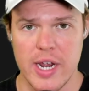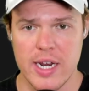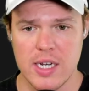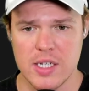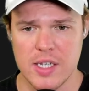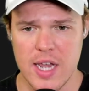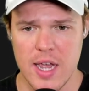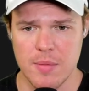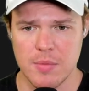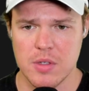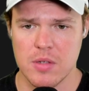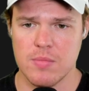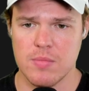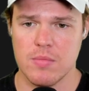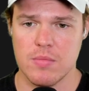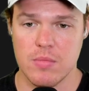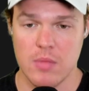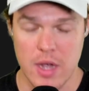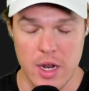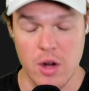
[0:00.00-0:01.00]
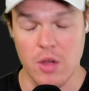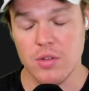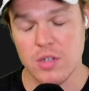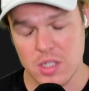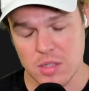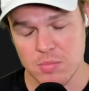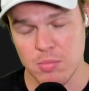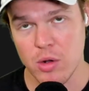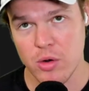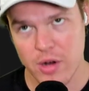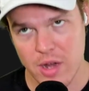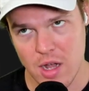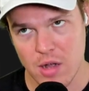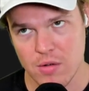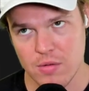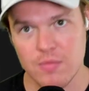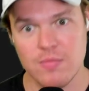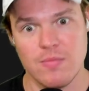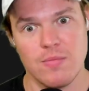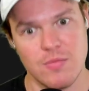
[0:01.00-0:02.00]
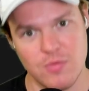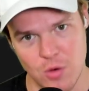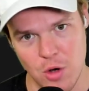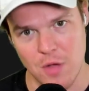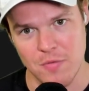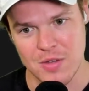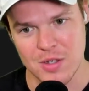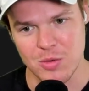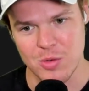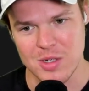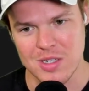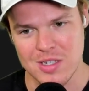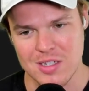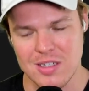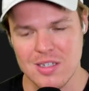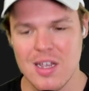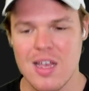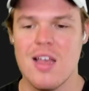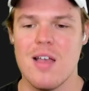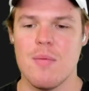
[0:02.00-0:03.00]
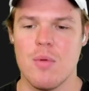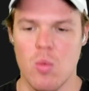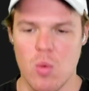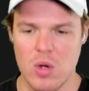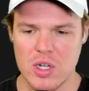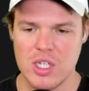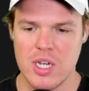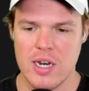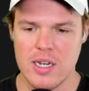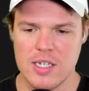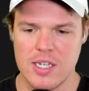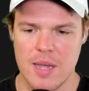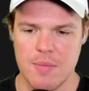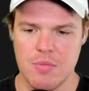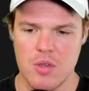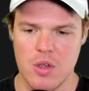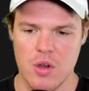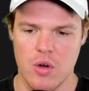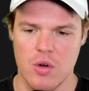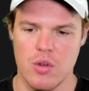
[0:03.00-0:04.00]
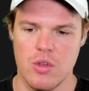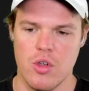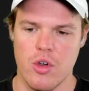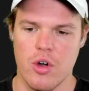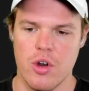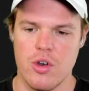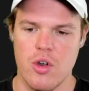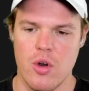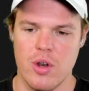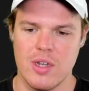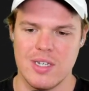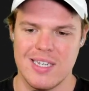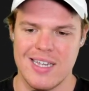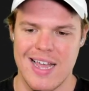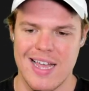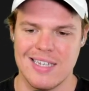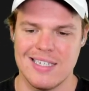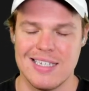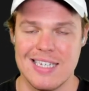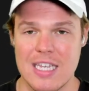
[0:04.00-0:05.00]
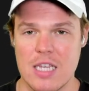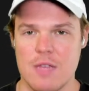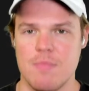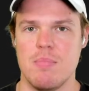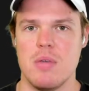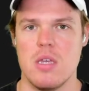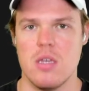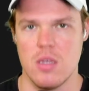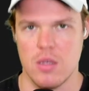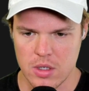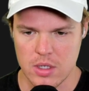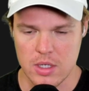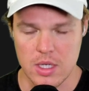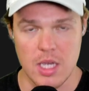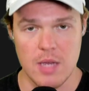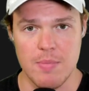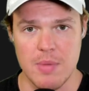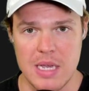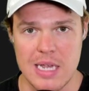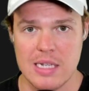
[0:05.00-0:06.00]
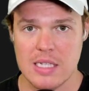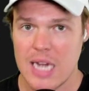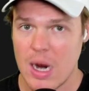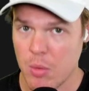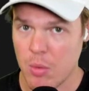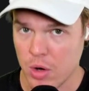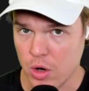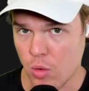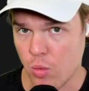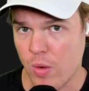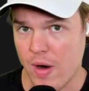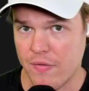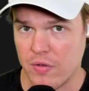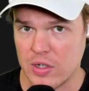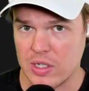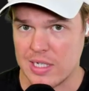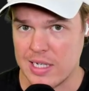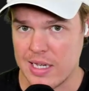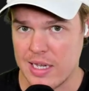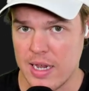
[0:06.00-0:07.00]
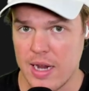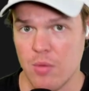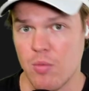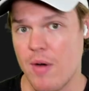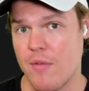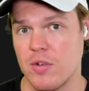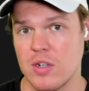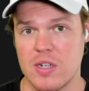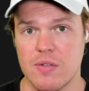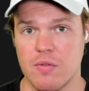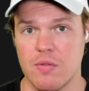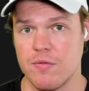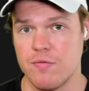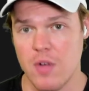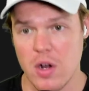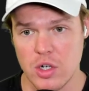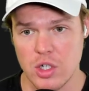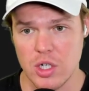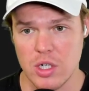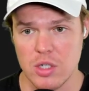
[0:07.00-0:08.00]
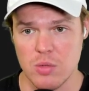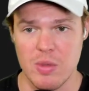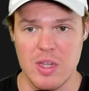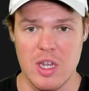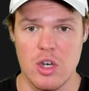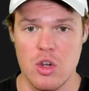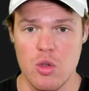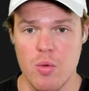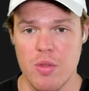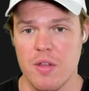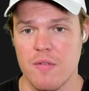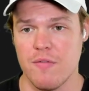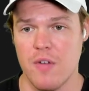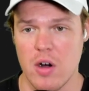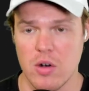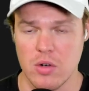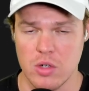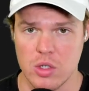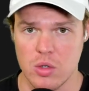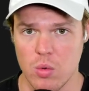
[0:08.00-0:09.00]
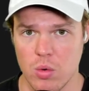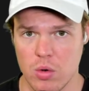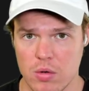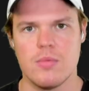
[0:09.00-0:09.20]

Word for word: accept, I know this is blurred out for obvious reasons, but once you hit accept here, you're going to notice it as DB. DB is how we're going to reference it and reference different functions we can do within Firestore.